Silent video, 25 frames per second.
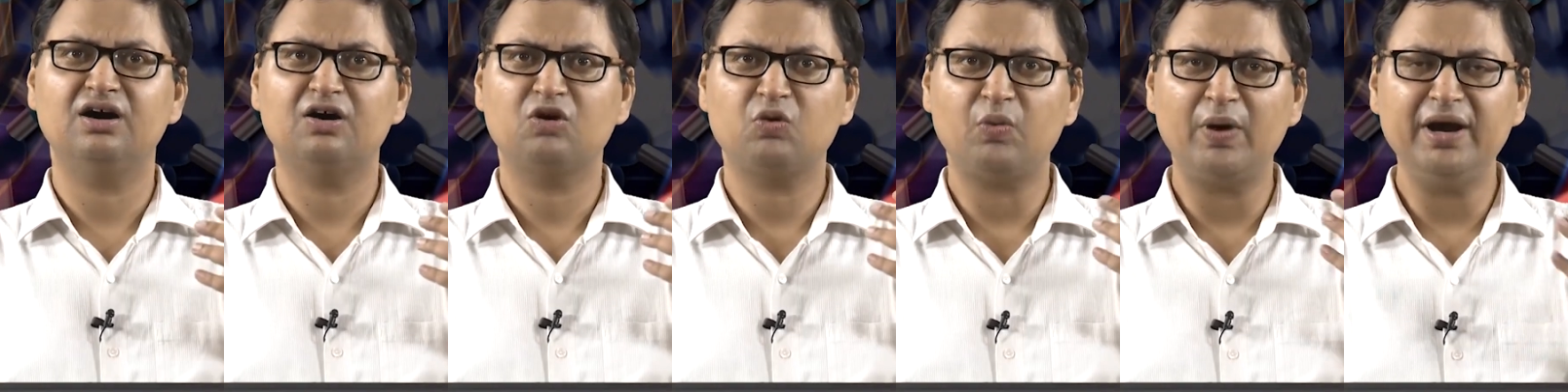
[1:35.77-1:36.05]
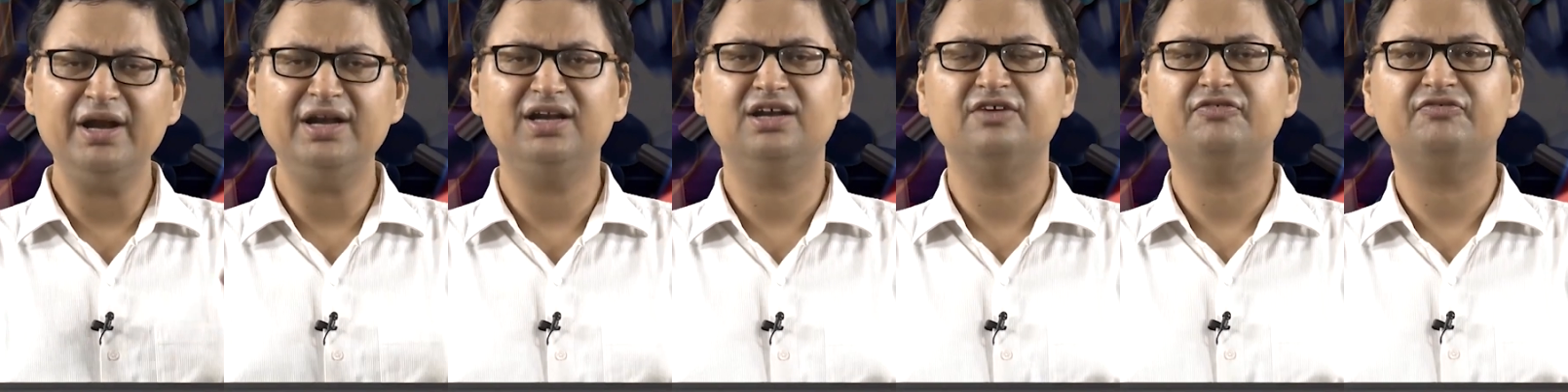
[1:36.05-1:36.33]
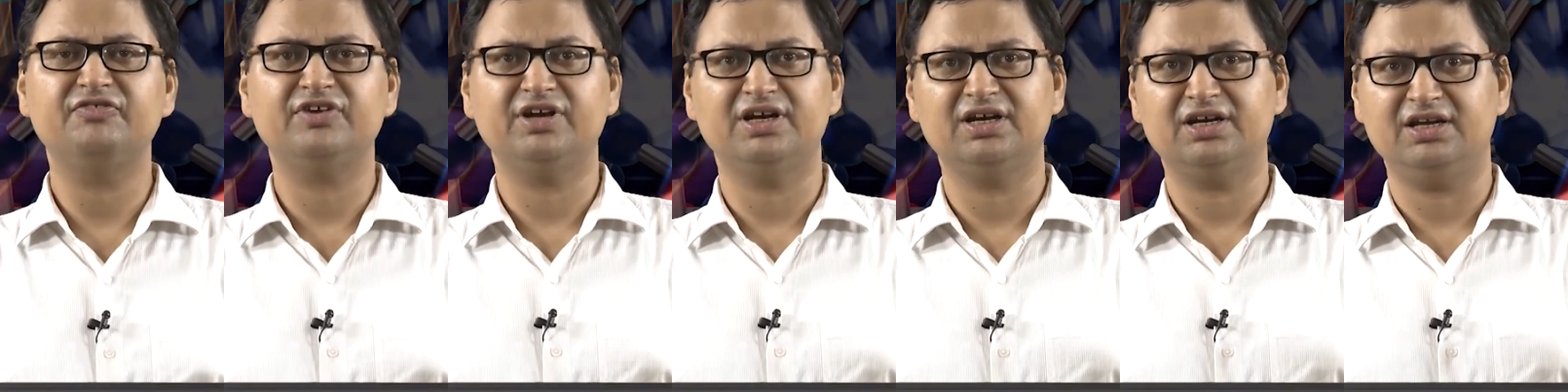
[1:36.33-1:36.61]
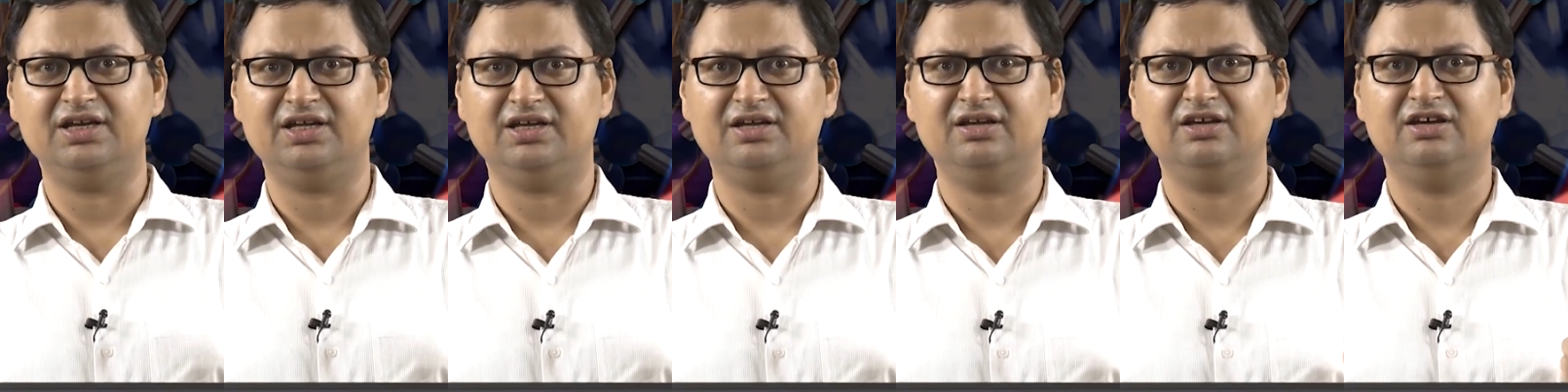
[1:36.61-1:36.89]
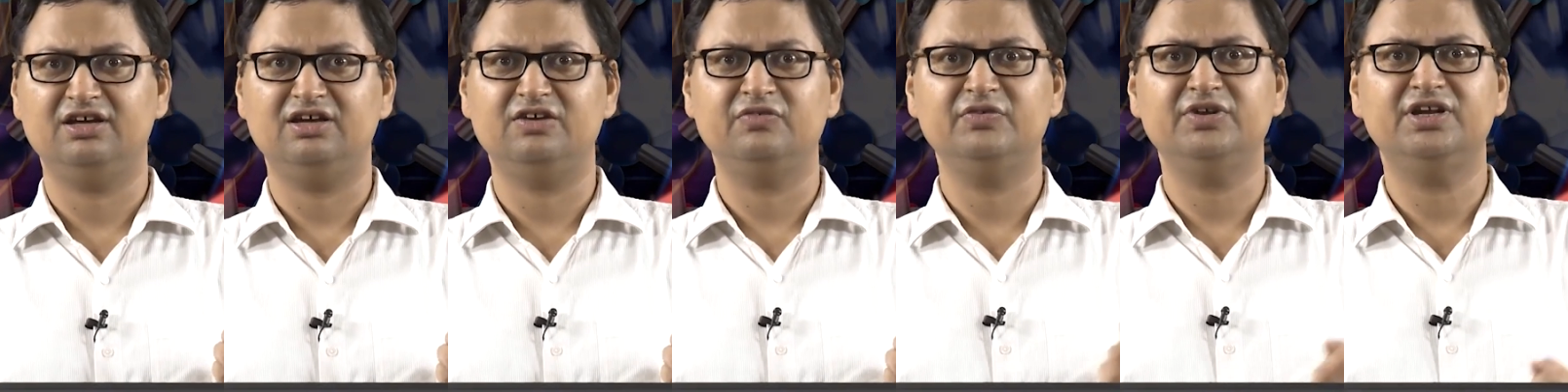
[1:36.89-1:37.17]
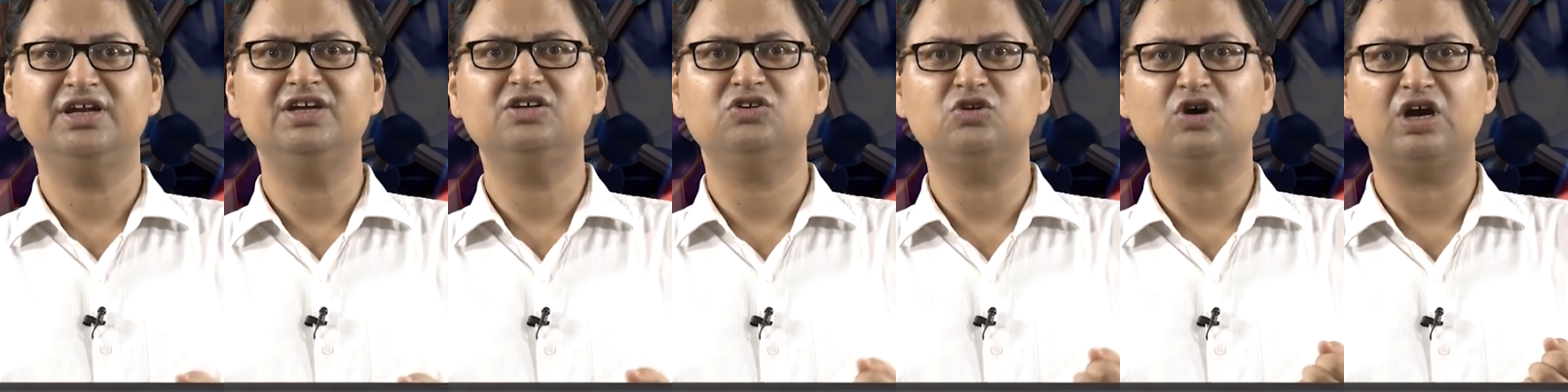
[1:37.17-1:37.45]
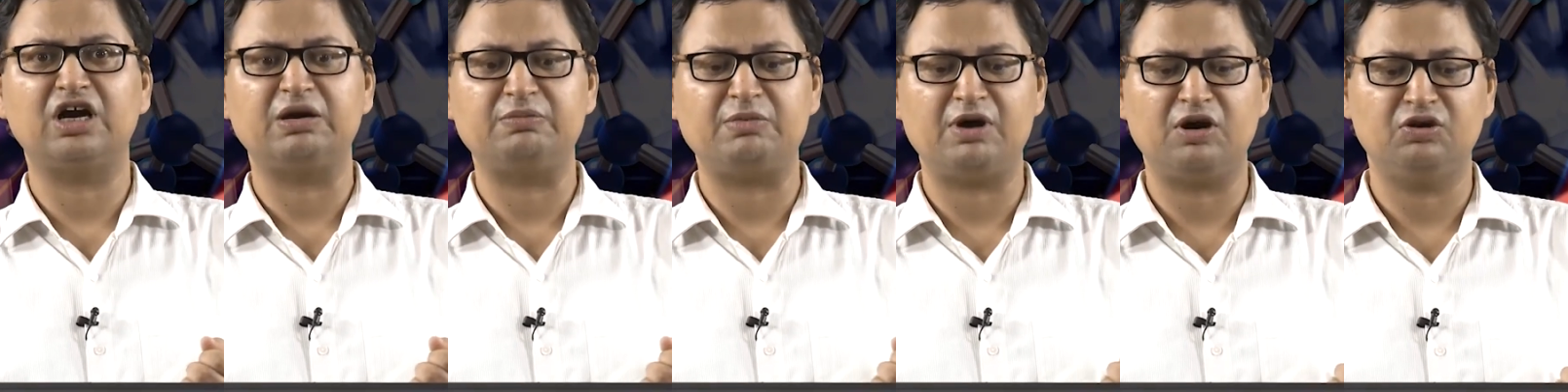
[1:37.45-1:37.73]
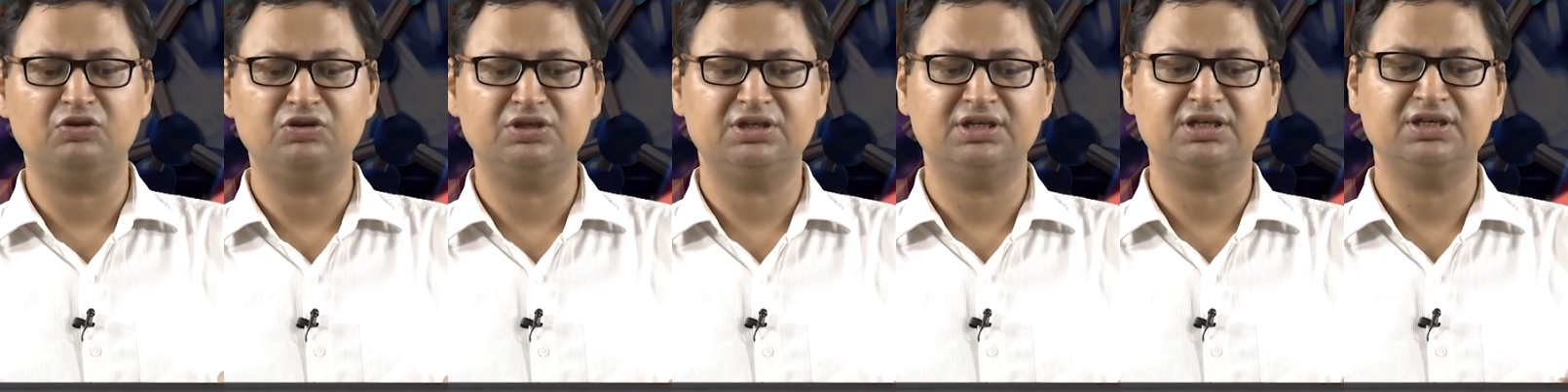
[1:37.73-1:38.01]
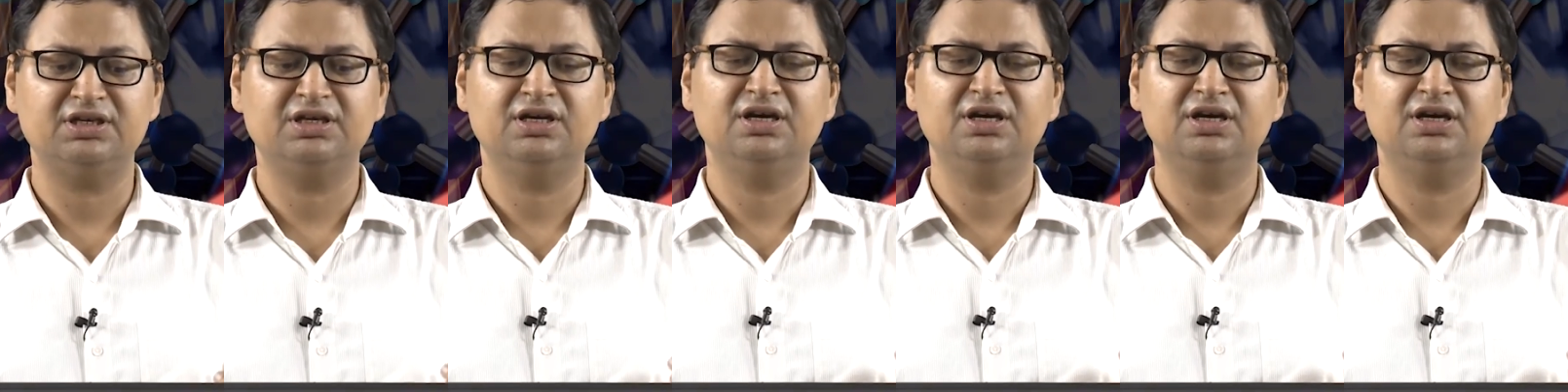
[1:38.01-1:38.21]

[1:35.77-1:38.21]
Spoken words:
quite differently. We did not talk about